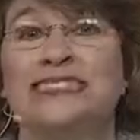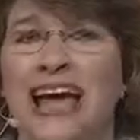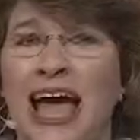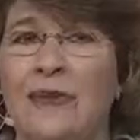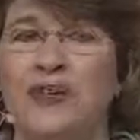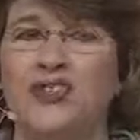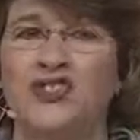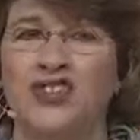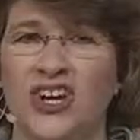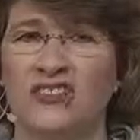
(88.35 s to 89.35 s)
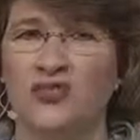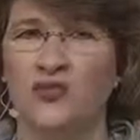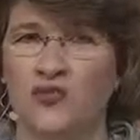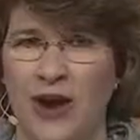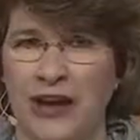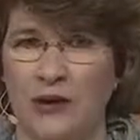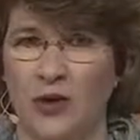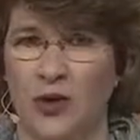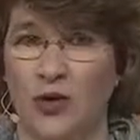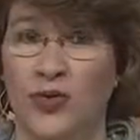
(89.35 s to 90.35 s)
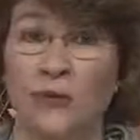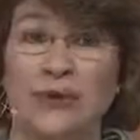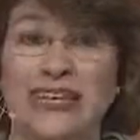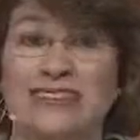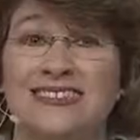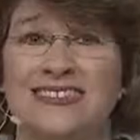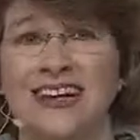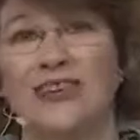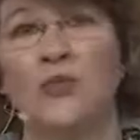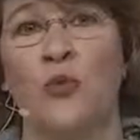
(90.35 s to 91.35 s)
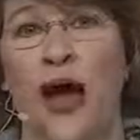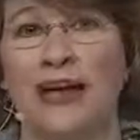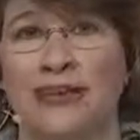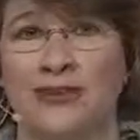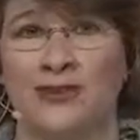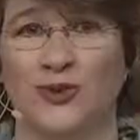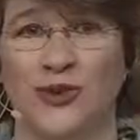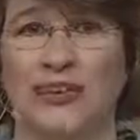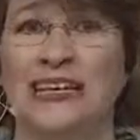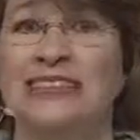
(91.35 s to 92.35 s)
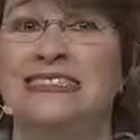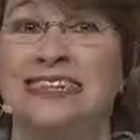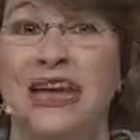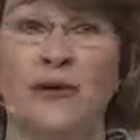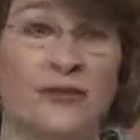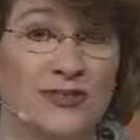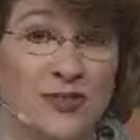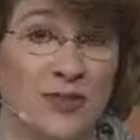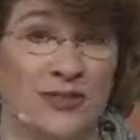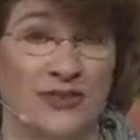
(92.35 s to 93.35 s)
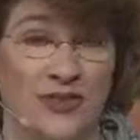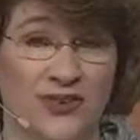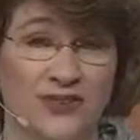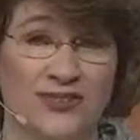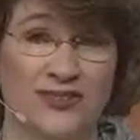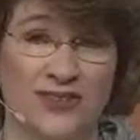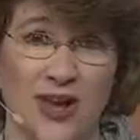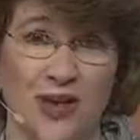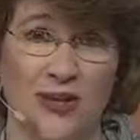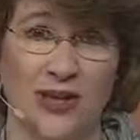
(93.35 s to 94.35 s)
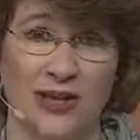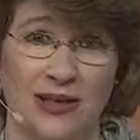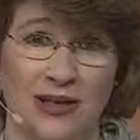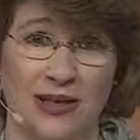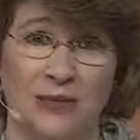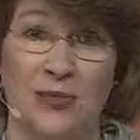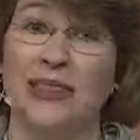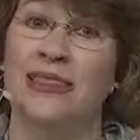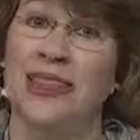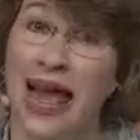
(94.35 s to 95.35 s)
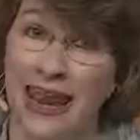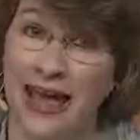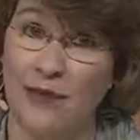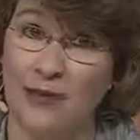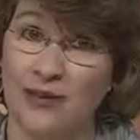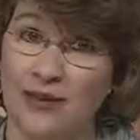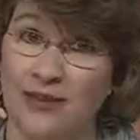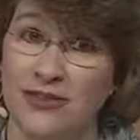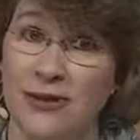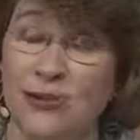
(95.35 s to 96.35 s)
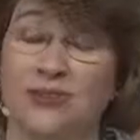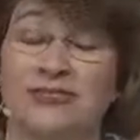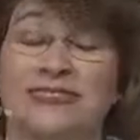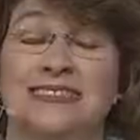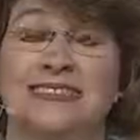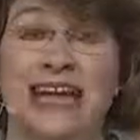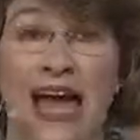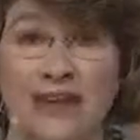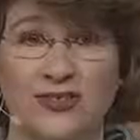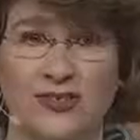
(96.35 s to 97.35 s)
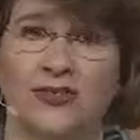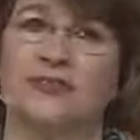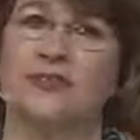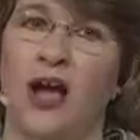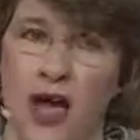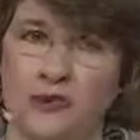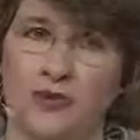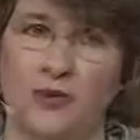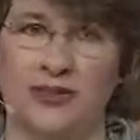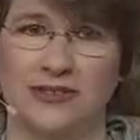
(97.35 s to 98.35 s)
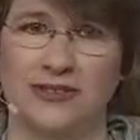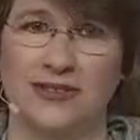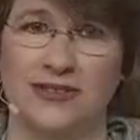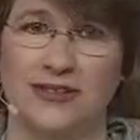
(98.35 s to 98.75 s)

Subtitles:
time it just right, or they would get stuck in the Rockies or the Sierras during the first snow. When that happened, there were disastrous consequences.